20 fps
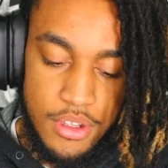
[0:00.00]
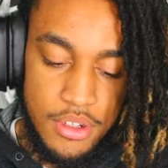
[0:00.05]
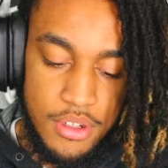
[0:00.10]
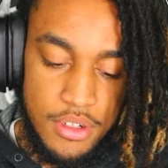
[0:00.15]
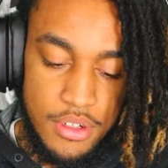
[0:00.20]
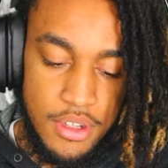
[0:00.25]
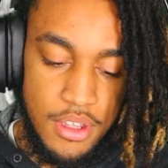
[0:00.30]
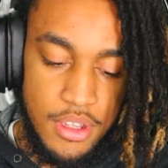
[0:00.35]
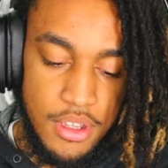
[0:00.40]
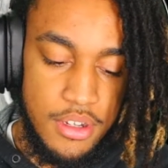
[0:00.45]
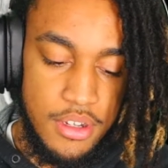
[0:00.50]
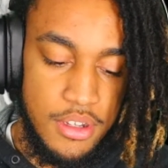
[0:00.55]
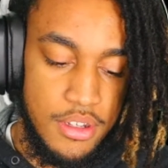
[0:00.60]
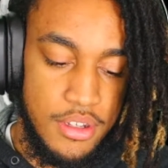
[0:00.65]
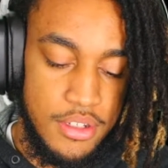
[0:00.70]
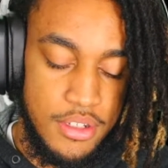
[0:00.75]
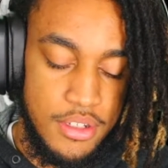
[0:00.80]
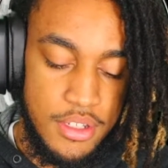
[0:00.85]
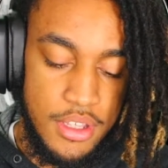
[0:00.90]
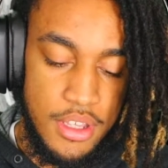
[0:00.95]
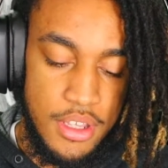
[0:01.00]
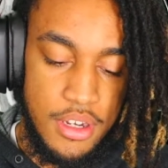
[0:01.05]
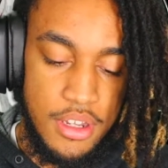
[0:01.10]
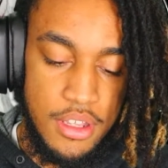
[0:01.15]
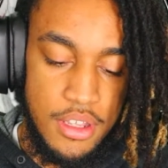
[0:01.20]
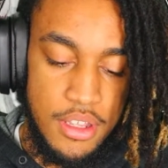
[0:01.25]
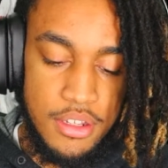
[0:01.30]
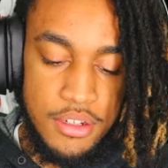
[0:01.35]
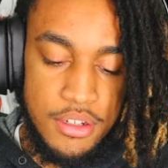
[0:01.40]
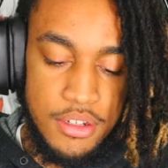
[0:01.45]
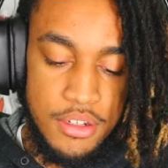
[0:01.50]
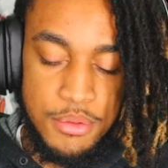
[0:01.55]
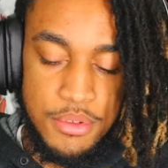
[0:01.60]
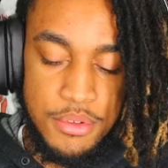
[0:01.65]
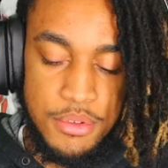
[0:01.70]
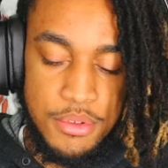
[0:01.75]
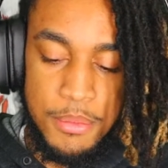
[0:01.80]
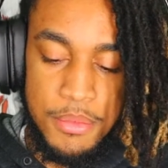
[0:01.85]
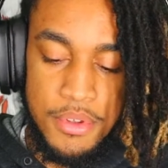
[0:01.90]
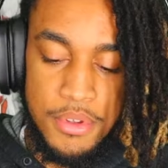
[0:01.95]
let us get into
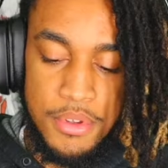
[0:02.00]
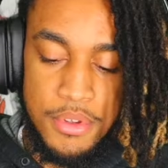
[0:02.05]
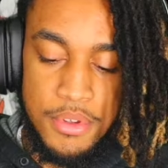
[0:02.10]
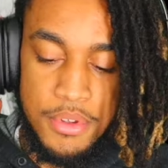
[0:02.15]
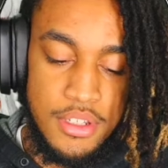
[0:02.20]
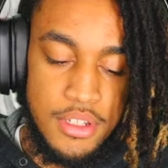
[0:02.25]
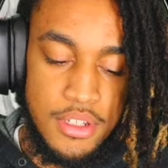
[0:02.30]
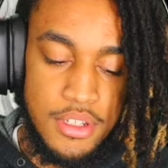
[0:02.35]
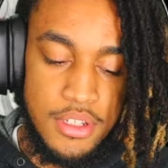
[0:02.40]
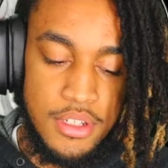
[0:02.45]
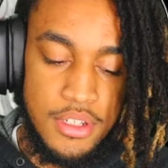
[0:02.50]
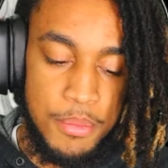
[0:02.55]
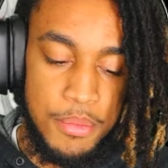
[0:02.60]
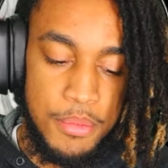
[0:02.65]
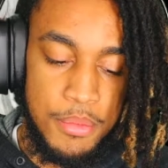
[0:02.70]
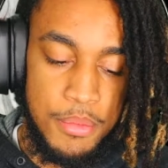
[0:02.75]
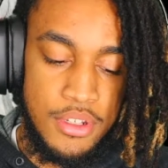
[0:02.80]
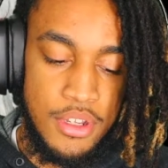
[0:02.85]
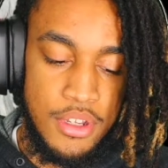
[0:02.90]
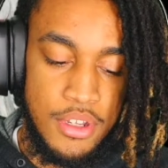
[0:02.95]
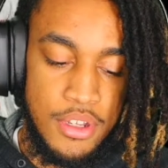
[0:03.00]
some of these topics.